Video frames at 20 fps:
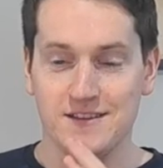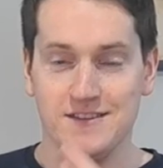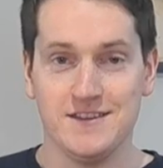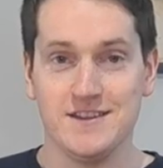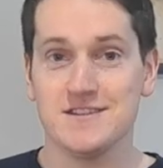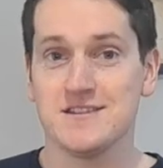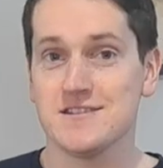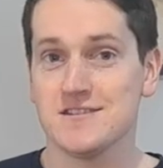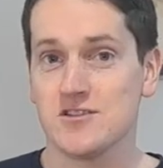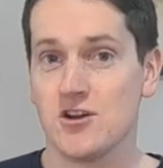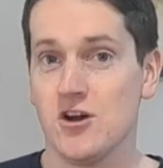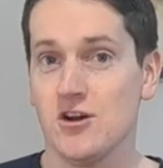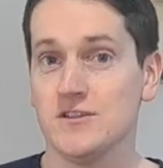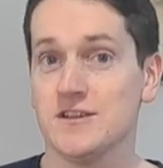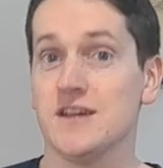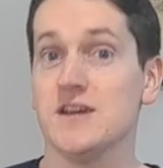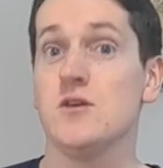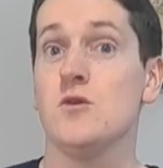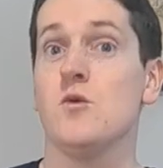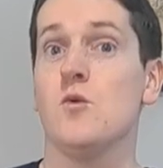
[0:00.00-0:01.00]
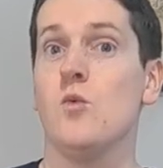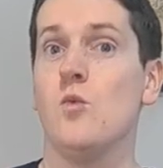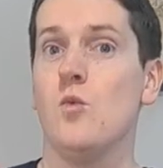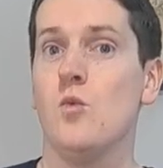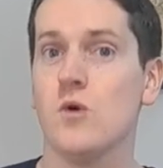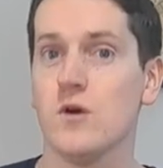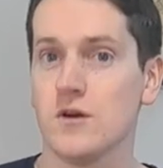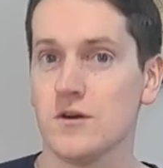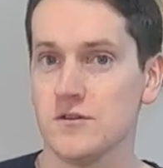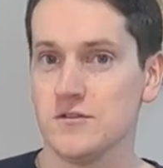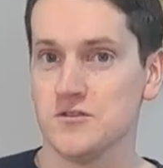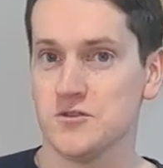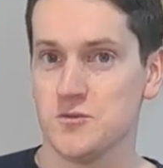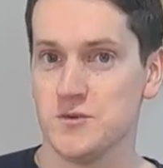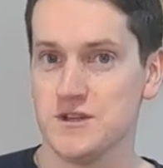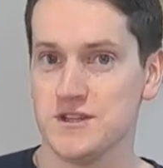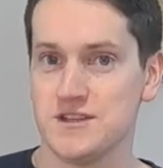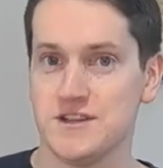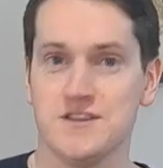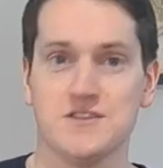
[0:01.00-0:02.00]
This is called a world
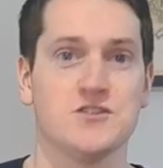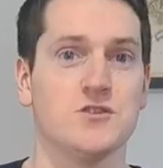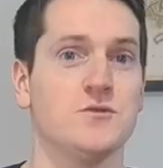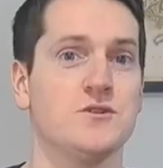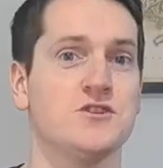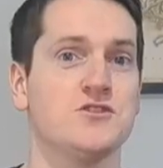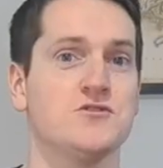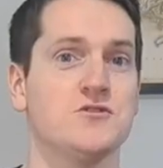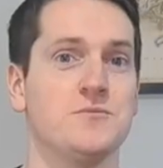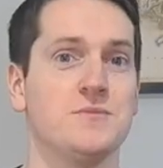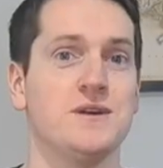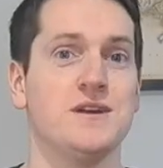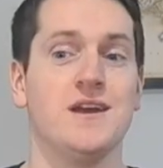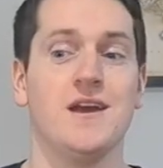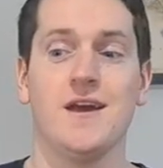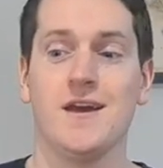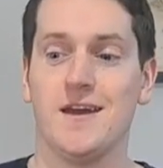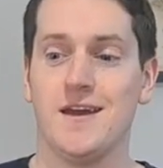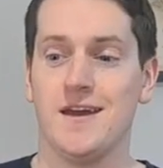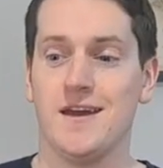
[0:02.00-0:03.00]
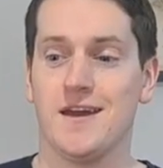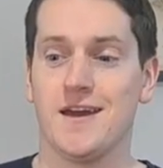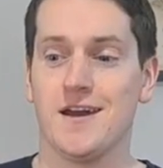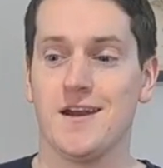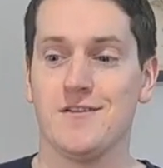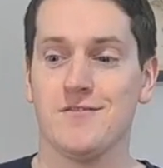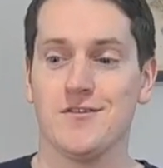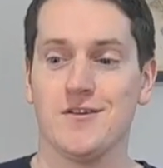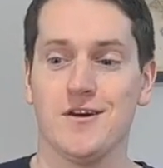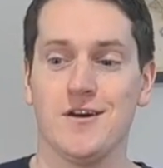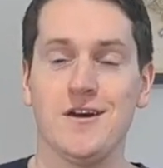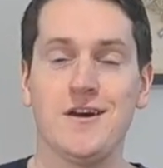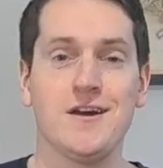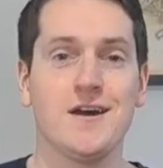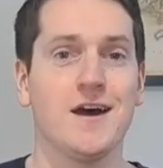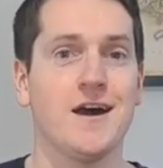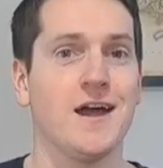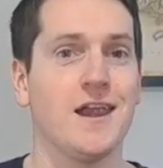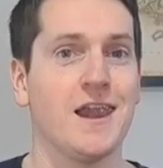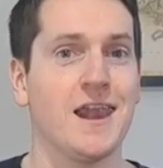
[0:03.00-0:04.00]
whiskey, so it should be a kind of a
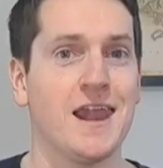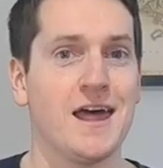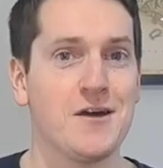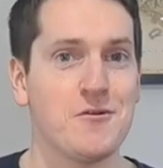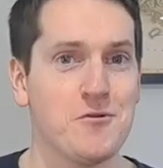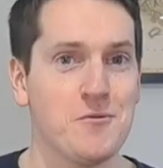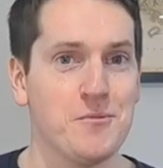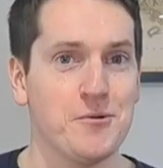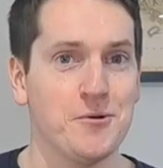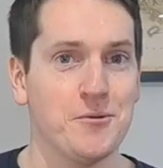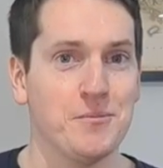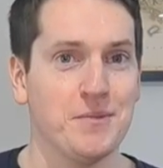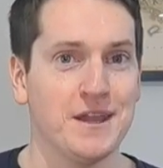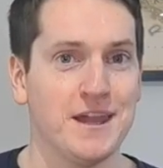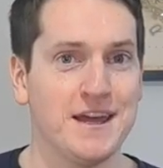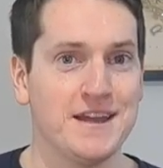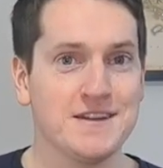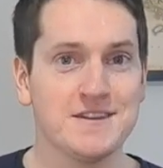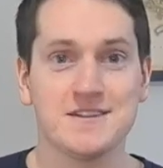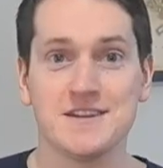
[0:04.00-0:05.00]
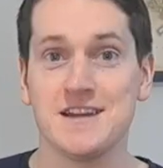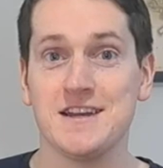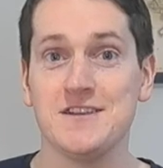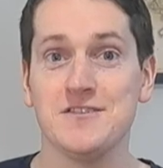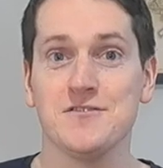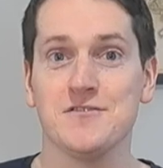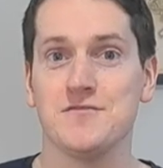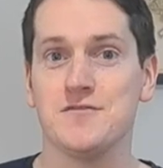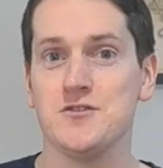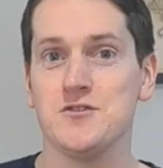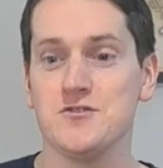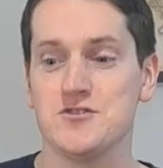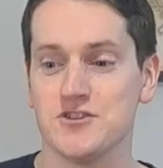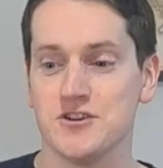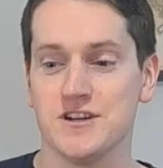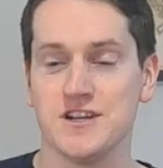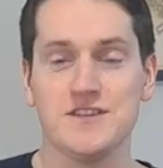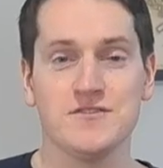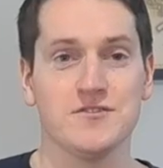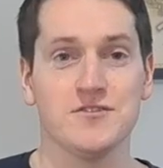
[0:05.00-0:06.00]
allowable blend in the
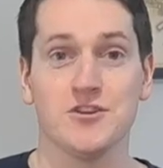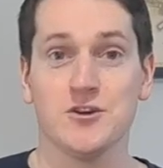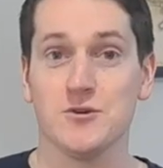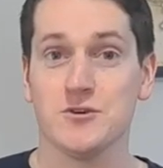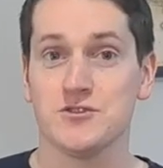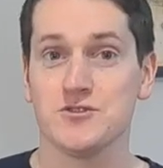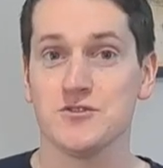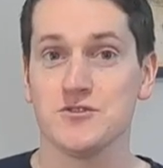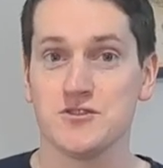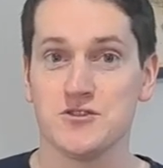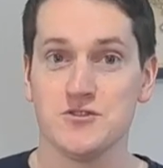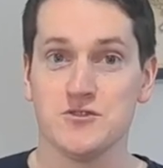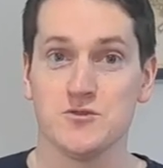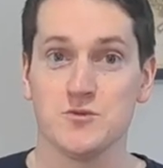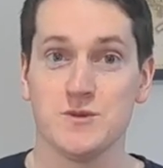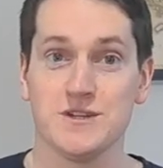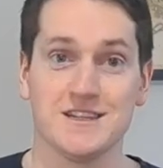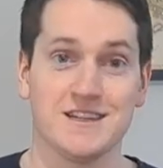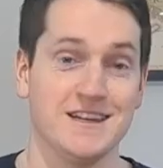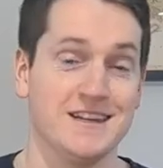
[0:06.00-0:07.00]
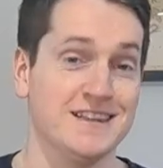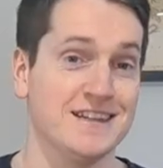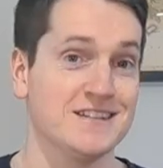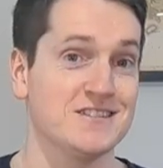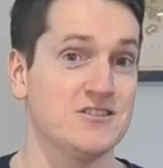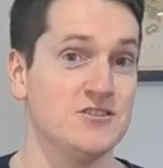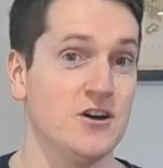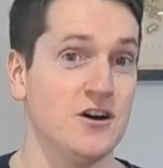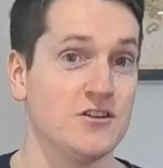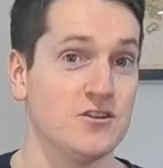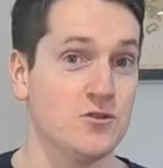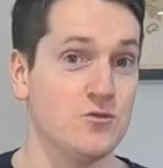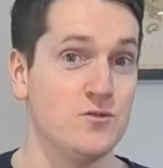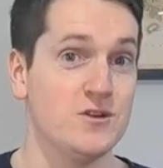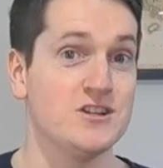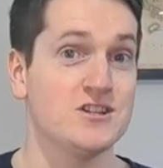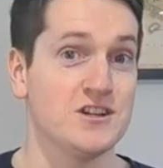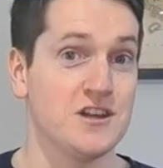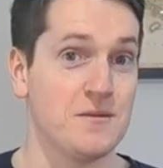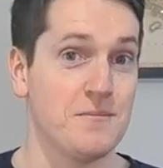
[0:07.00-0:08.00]
future, even though it does use whiskey that's not
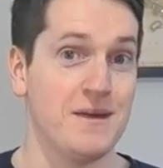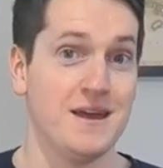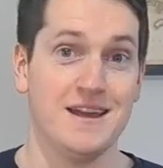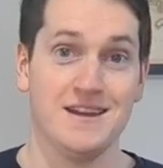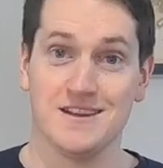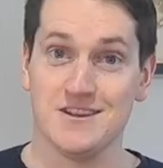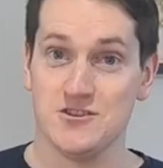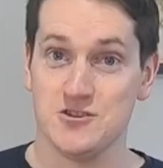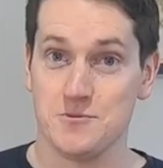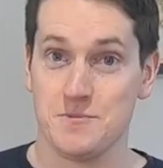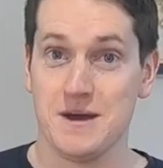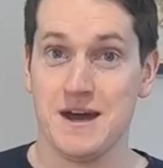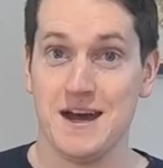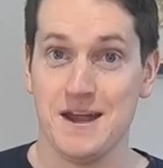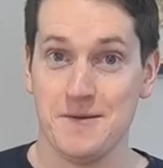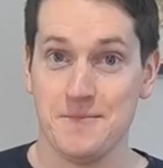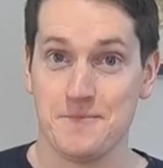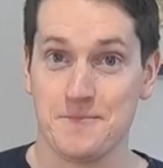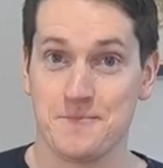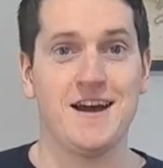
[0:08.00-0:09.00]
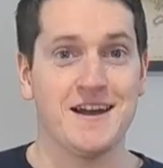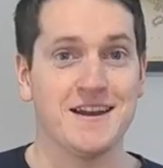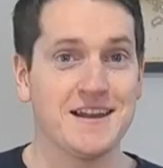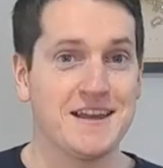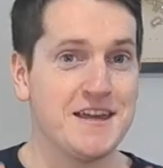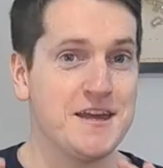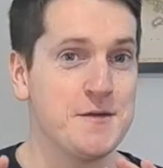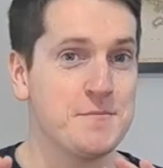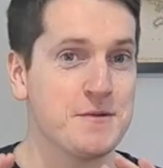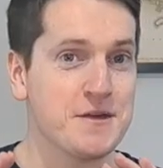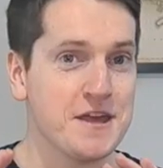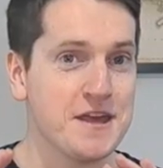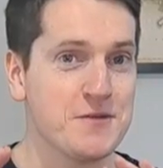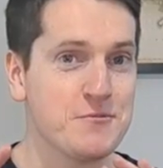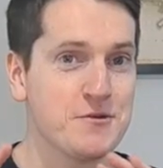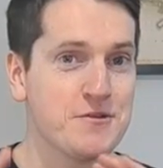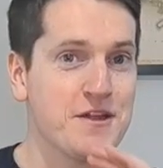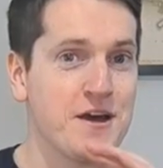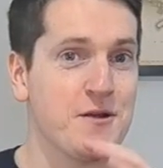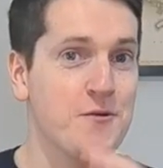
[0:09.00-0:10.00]
originally made in Japan. And keeping
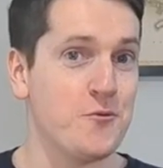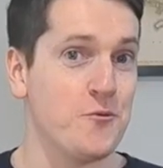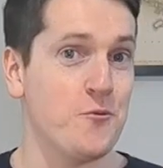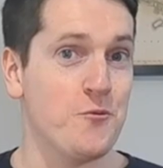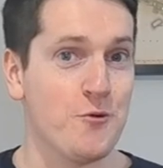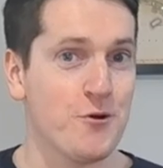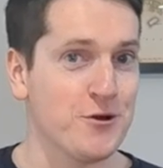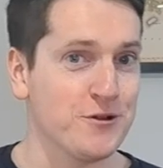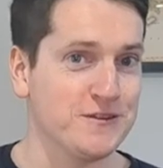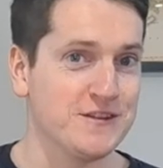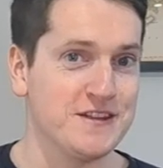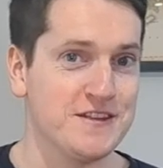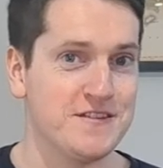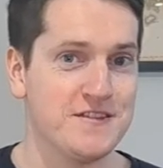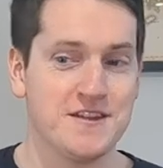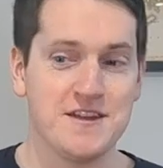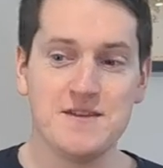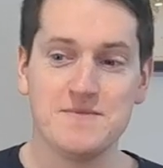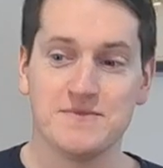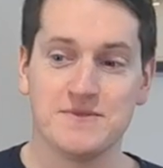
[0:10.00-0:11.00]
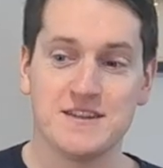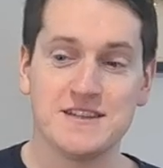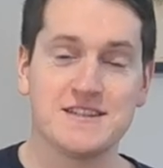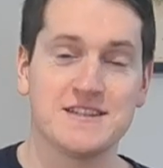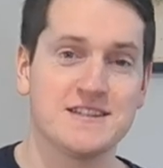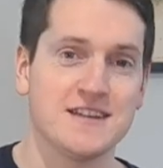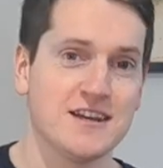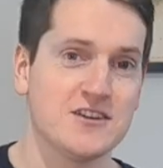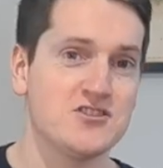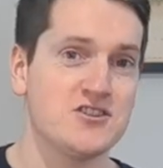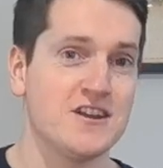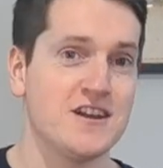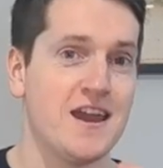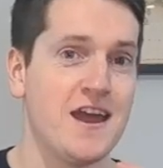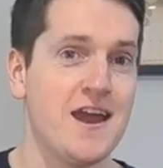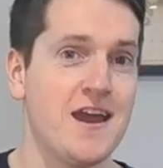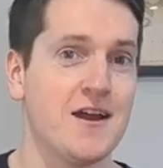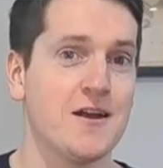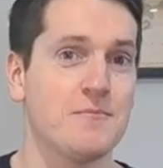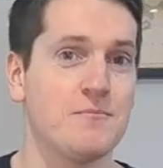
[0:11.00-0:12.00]
in with that worldly theme, this is actually
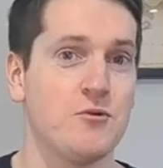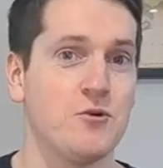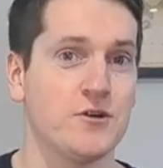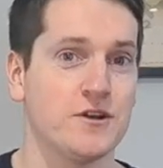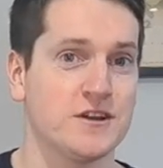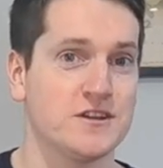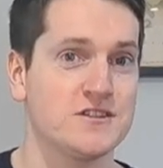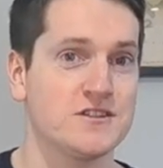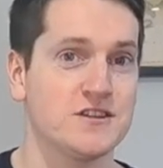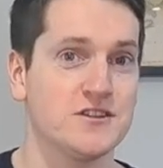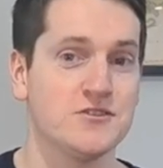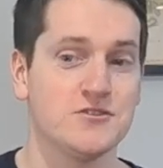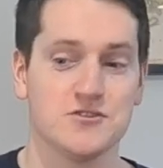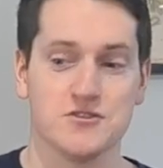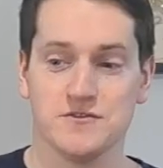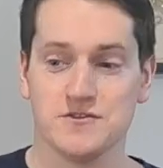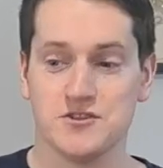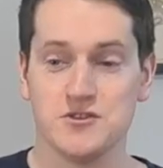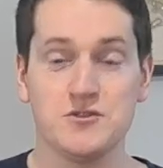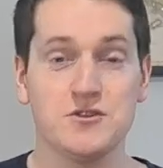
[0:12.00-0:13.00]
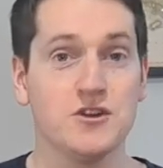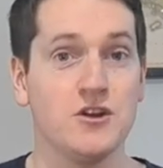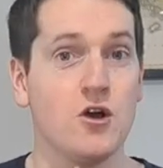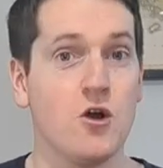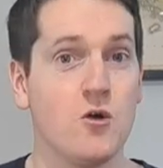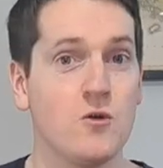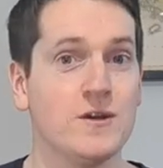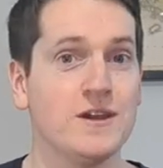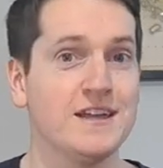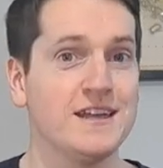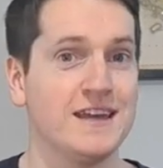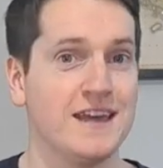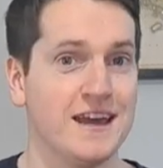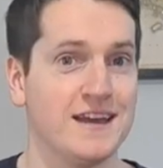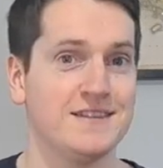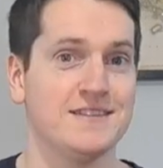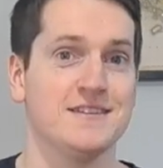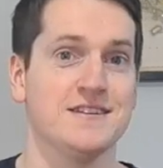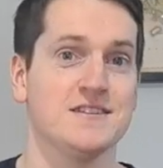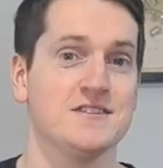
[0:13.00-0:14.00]
an airport exclusive, so you can only
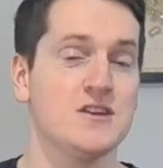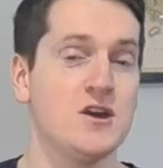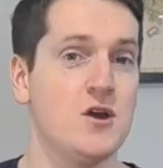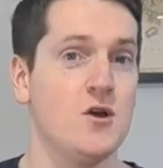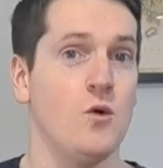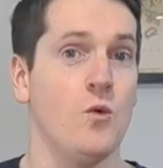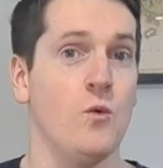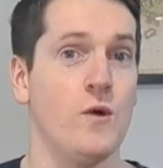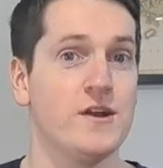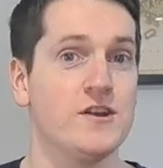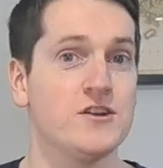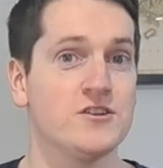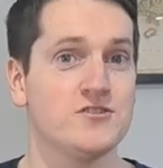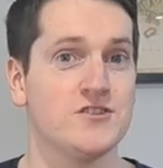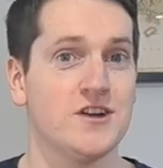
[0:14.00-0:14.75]
get this when you're